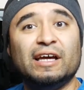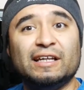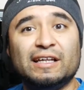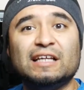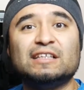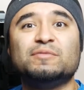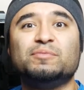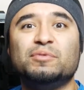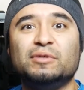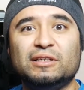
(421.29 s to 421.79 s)
And
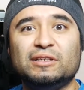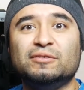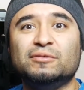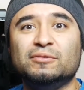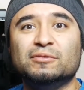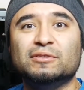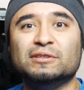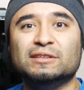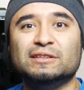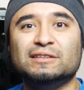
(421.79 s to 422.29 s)
that's pretty
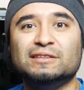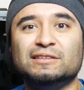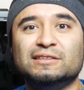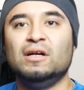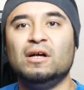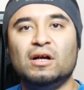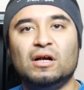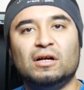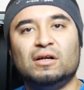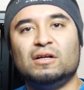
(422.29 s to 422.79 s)
cool.
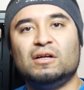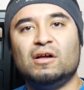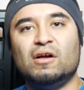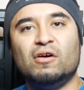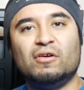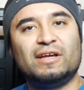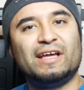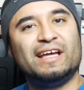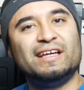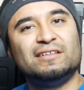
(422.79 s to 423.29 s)

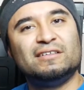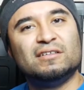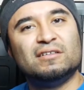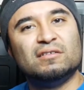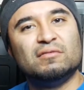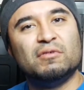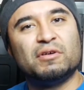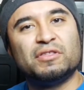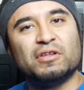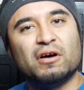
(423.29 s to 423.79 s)
Okay,
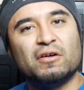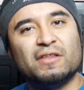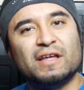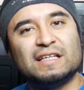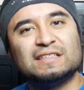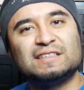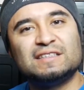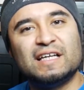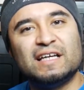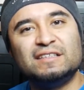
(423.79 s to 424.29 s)
with all
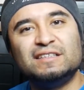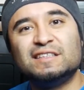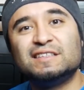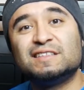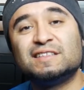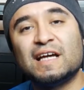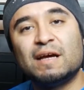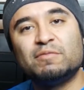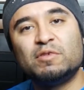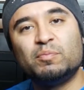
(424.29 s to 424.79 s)
that said, it's
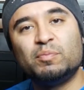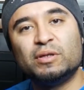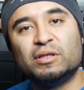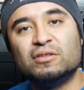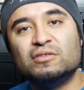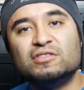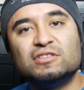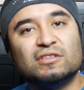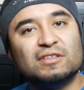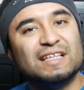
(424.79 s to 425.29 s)
time to
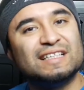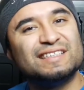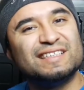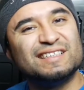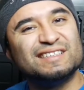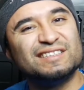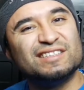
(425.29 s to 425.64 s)
build, so let's get